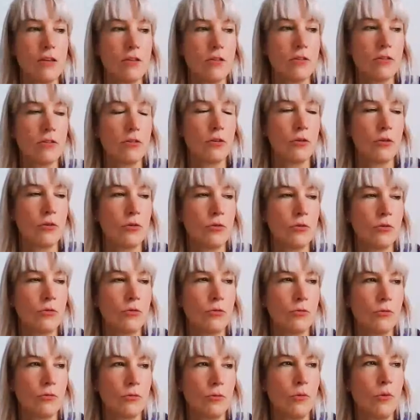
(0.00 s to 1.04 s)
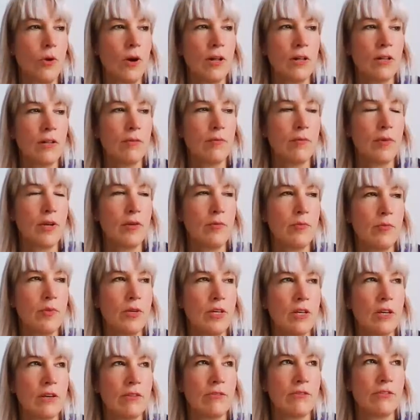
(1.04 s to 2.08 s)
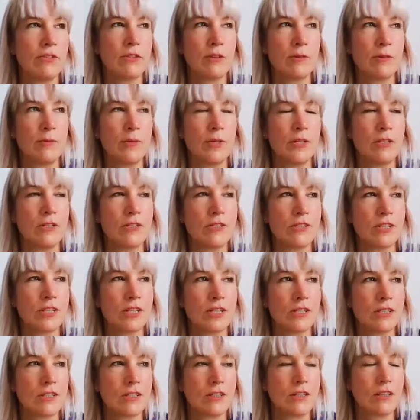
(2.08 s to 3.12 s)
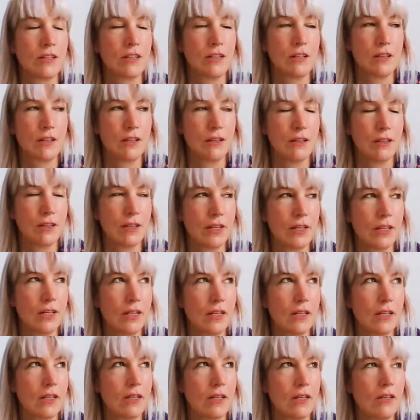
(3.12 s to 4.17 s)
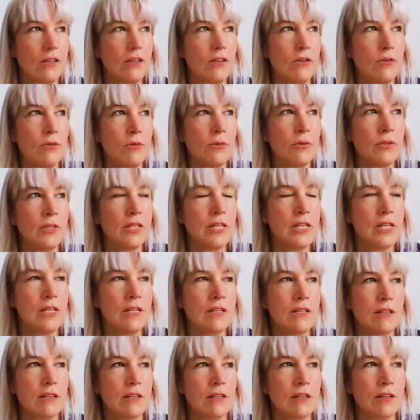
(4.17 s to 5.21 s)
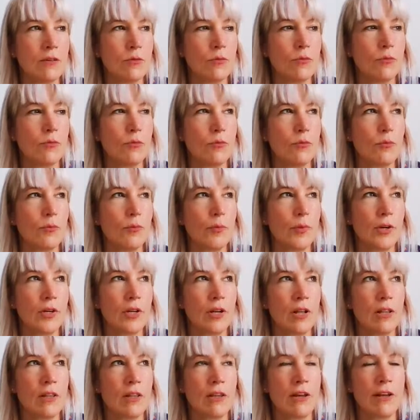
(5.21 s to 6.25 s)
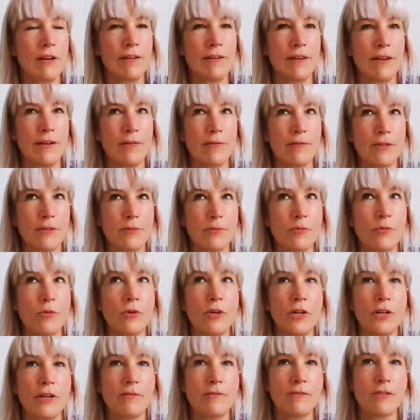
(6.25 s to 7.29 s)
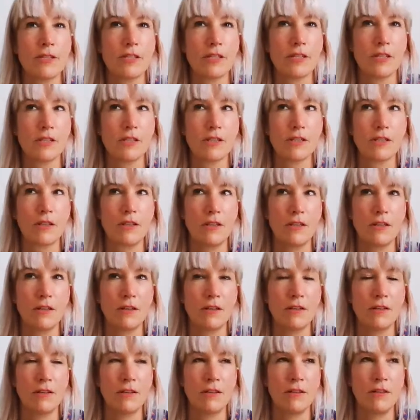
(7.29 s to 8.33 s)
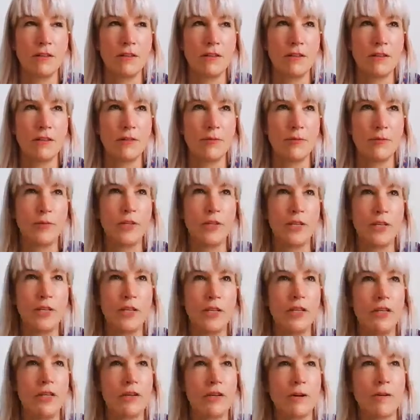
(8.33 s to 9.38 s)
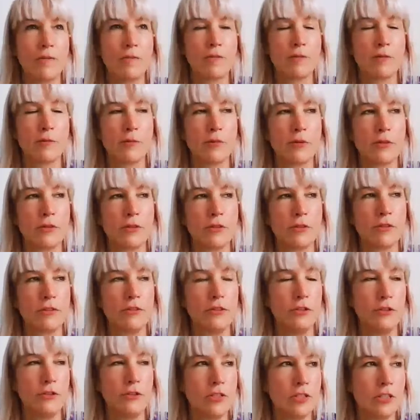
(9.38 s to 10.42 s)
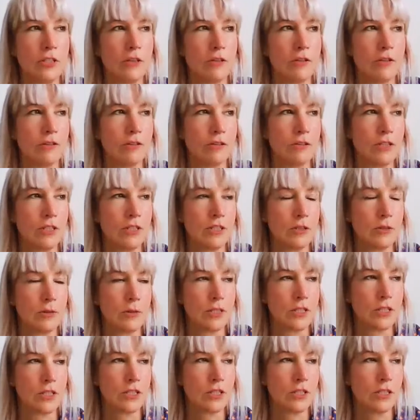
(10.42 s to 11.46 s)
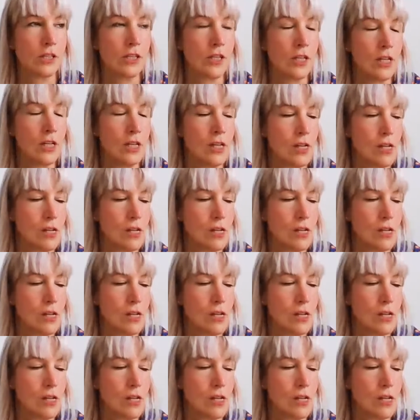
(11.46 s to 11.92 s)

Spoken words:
So while it might be of some interest, like you really need to like put a lot of more emphasis on getting comfortable using your own intuition.